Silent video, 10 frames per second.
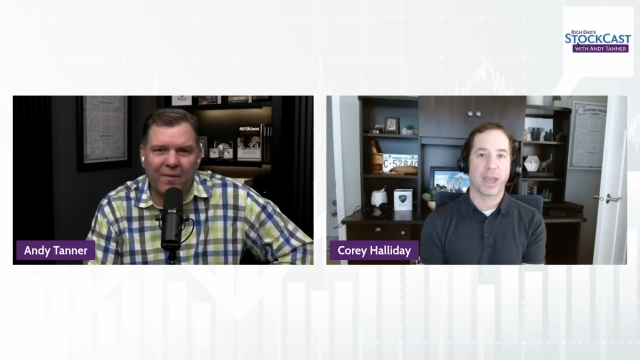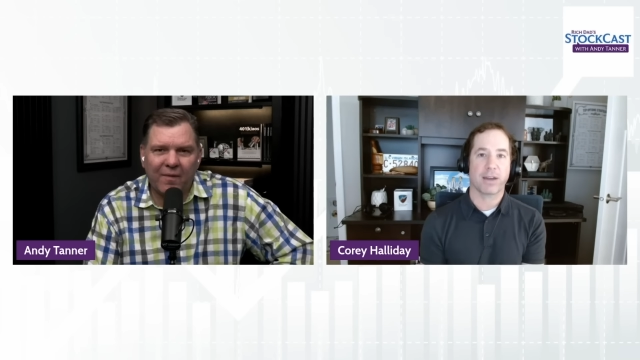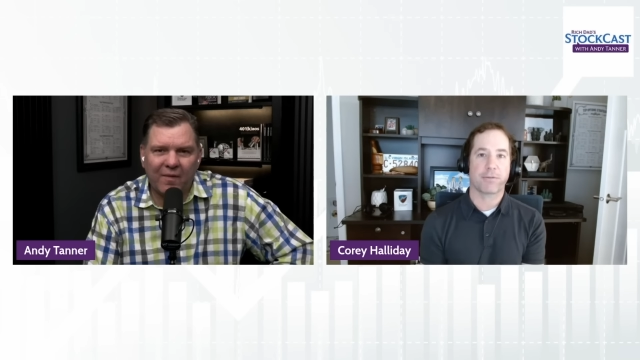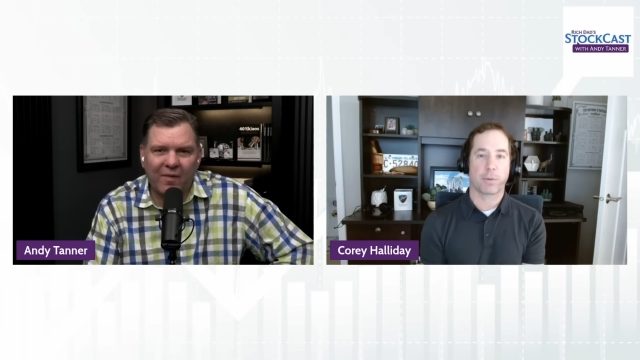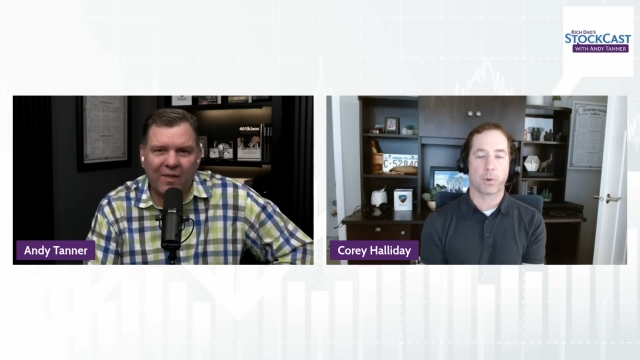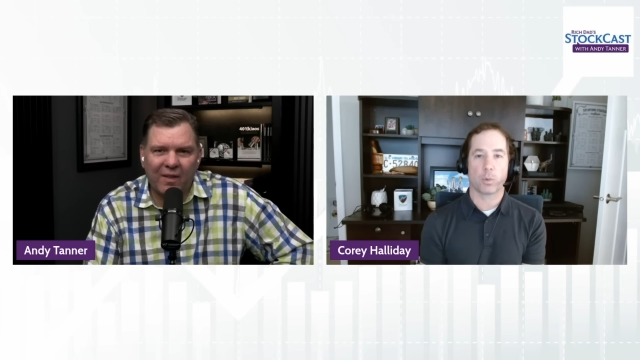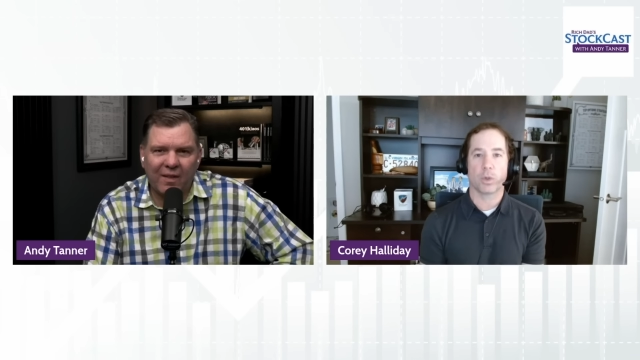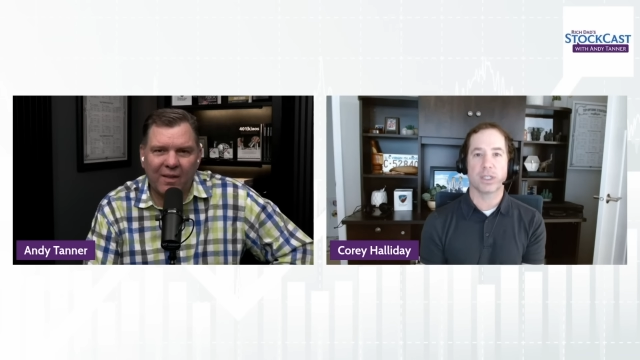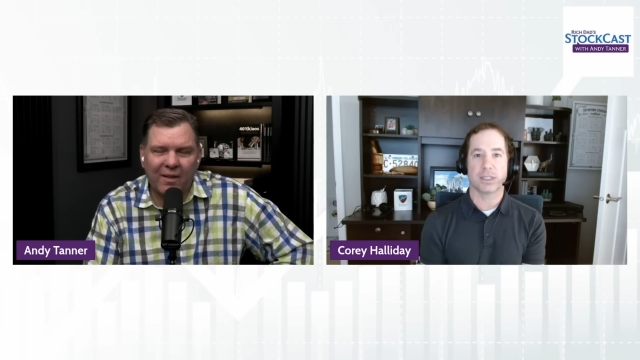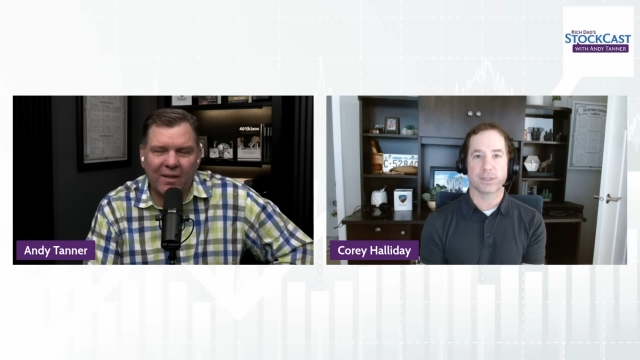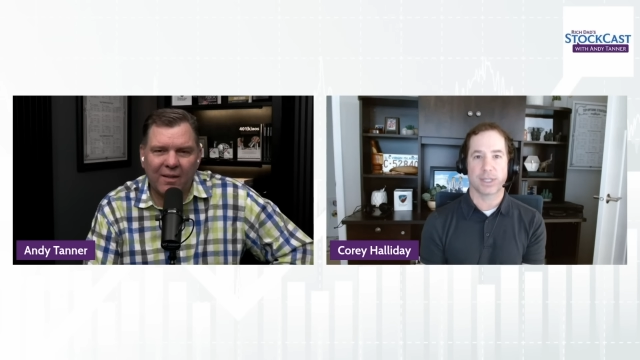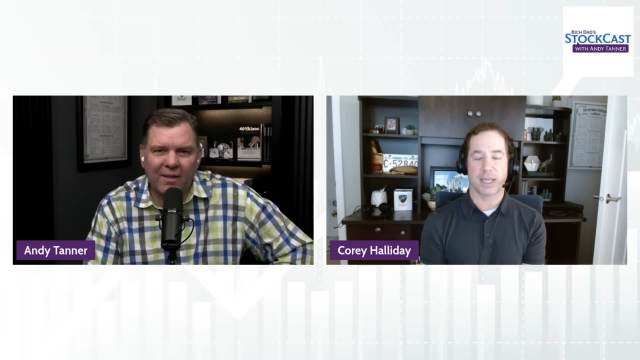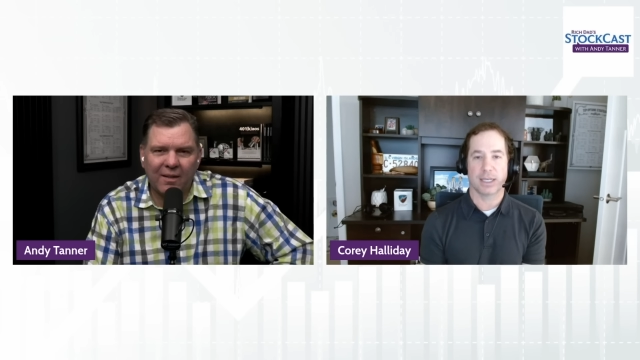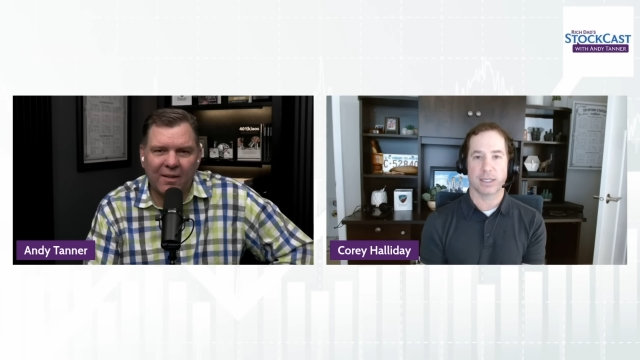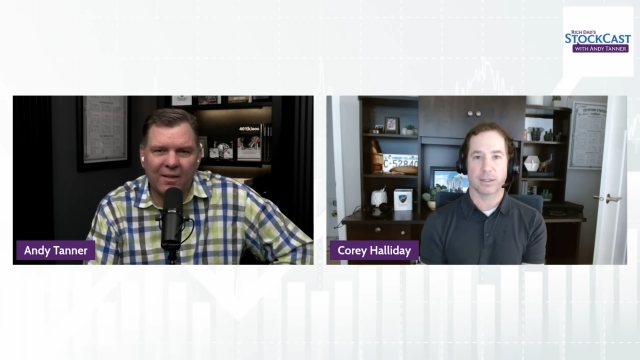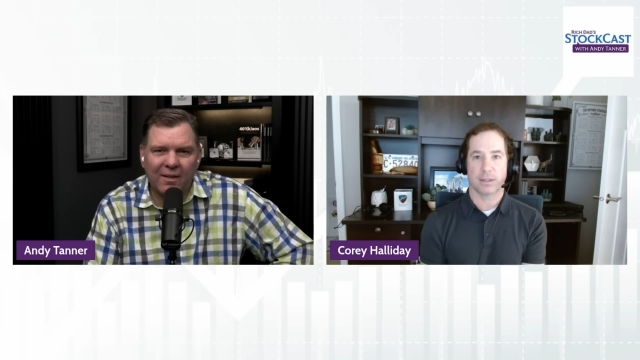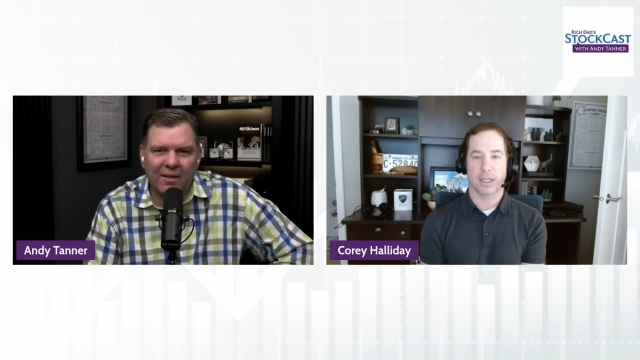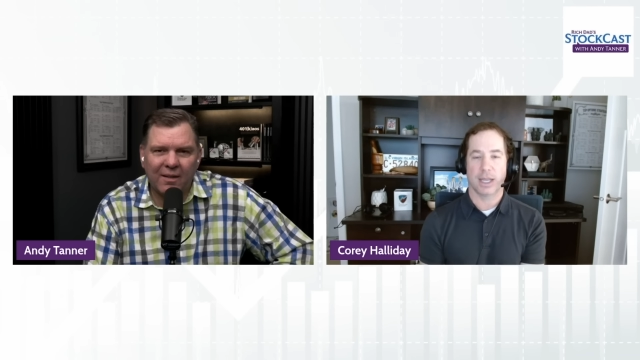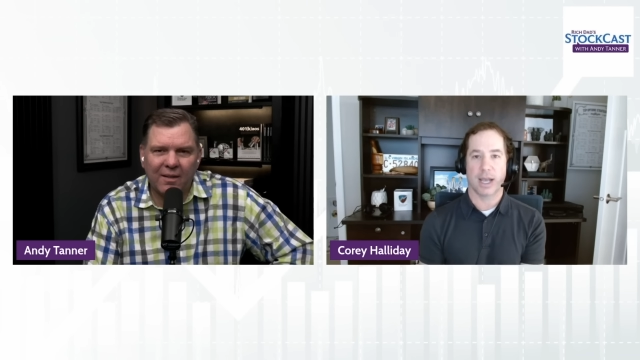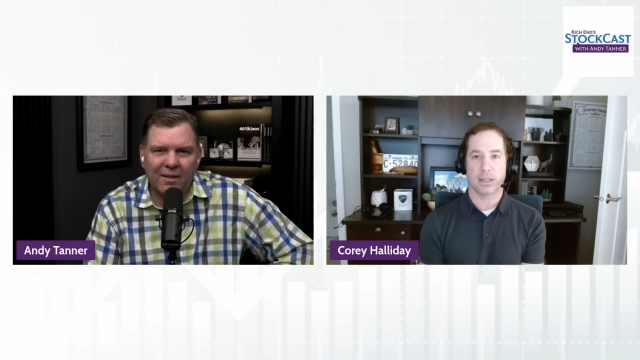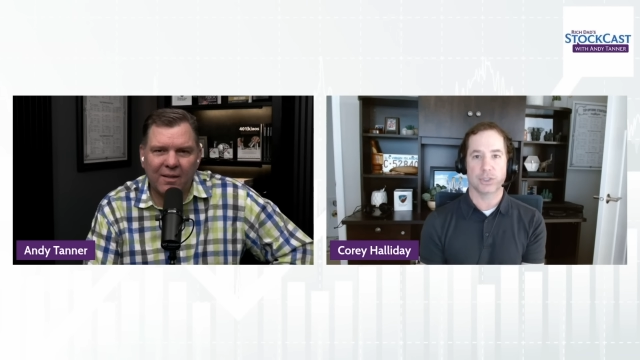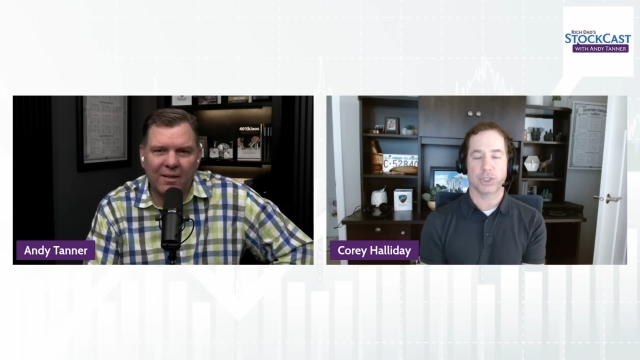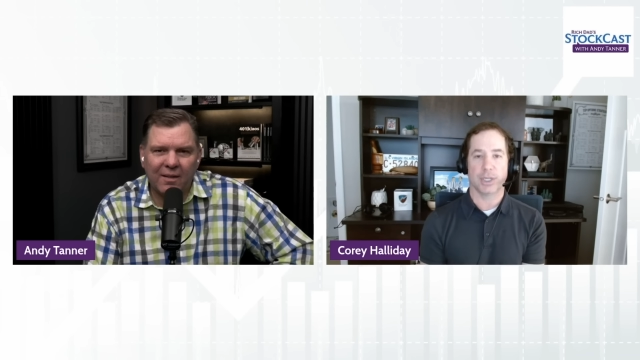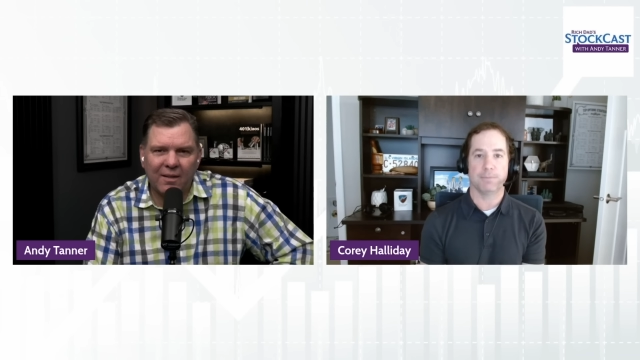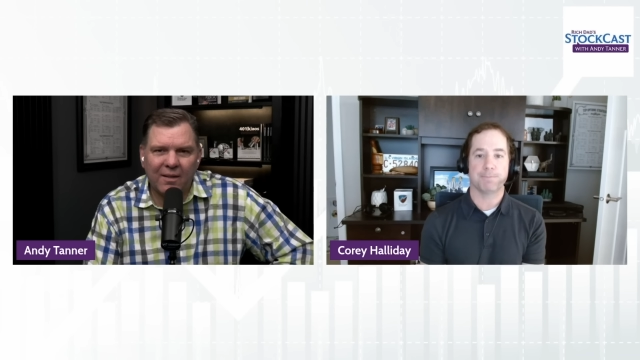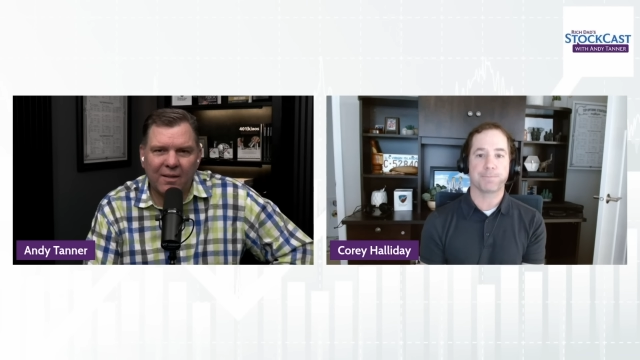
Speaker 1: that from a real estate analogy.